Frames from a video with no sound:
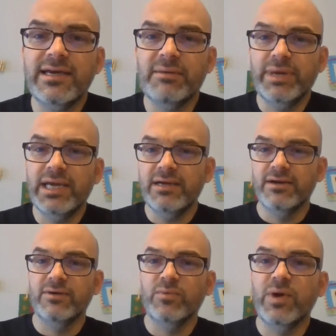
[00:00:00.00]

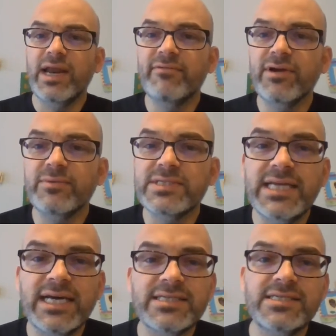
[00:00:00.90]
appeared whenever it was
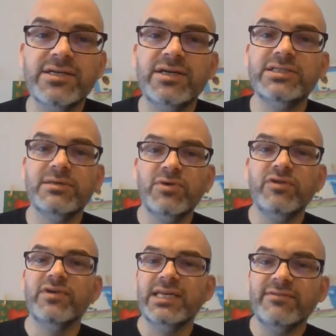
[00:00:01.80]
necessary to
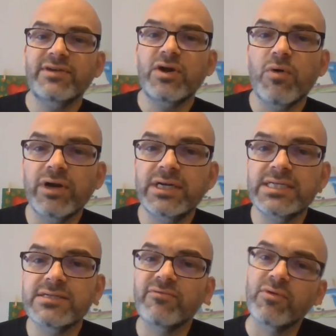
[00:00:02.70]
move a living
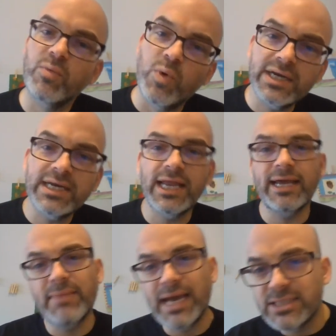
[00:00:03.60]
organism from one
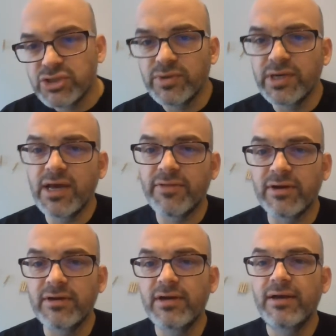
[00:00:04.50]
landmass to
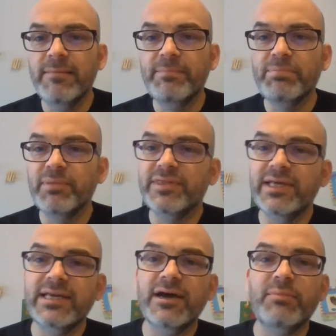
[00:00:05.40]
another, but
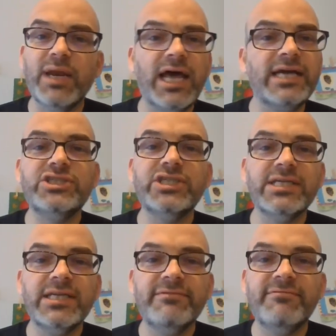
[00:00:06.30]
then
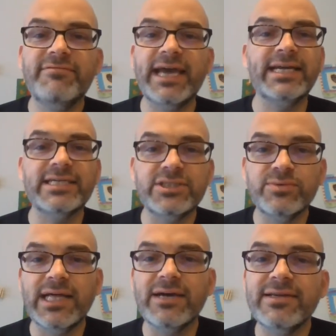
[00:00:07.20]
obligingly vanished
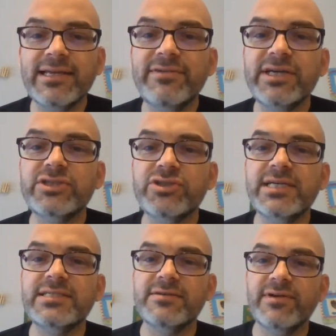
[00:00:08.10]
without leaving a
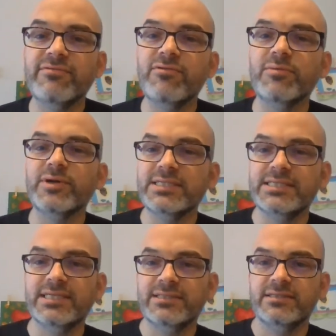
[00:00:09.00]
trace of their former
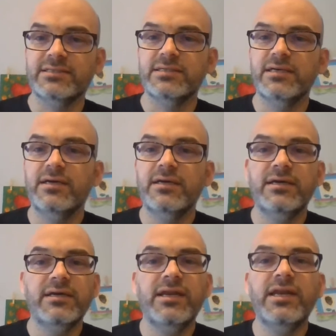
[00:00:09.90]
existence.
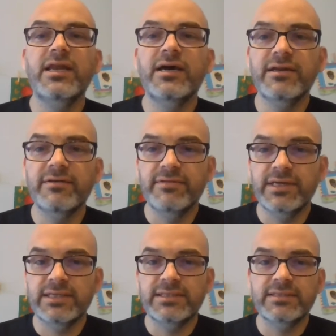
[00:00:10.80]
None of
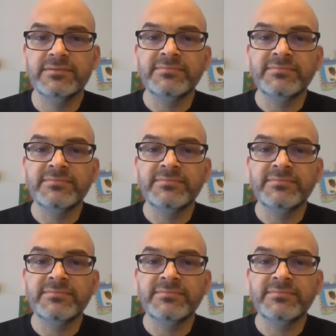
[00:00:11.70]
this,